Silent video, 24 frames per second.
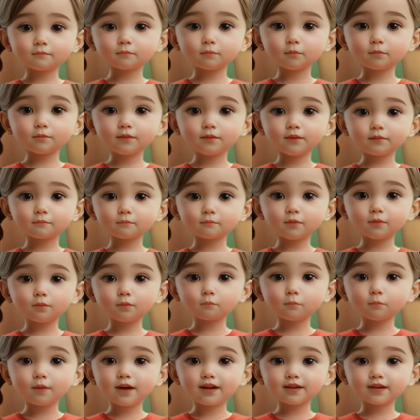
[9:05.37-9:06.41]
Remember,
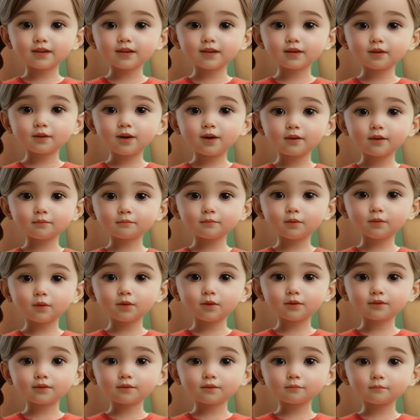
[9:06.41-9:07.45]
writing an
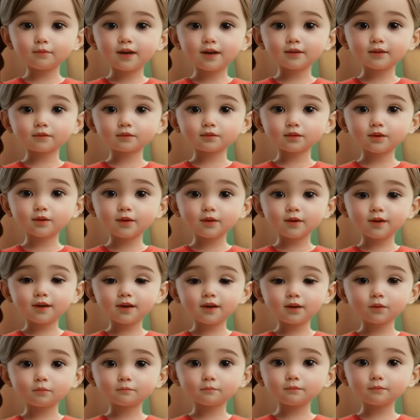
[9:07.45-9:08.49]
essay is about
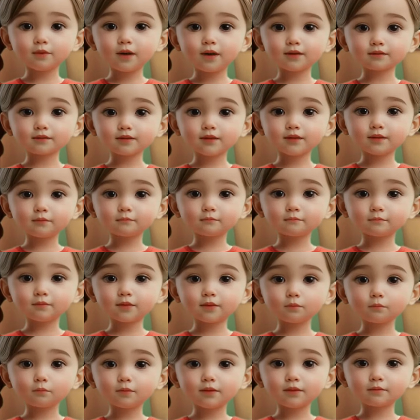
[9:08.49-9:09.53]
sharing your thoughts and
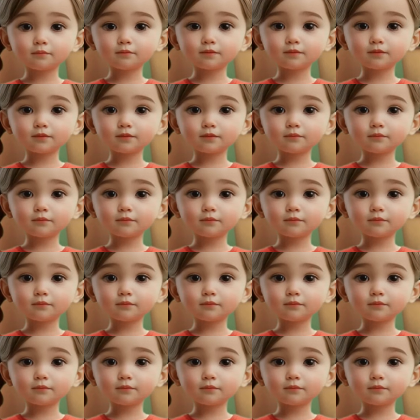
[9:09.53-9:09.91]
feelings.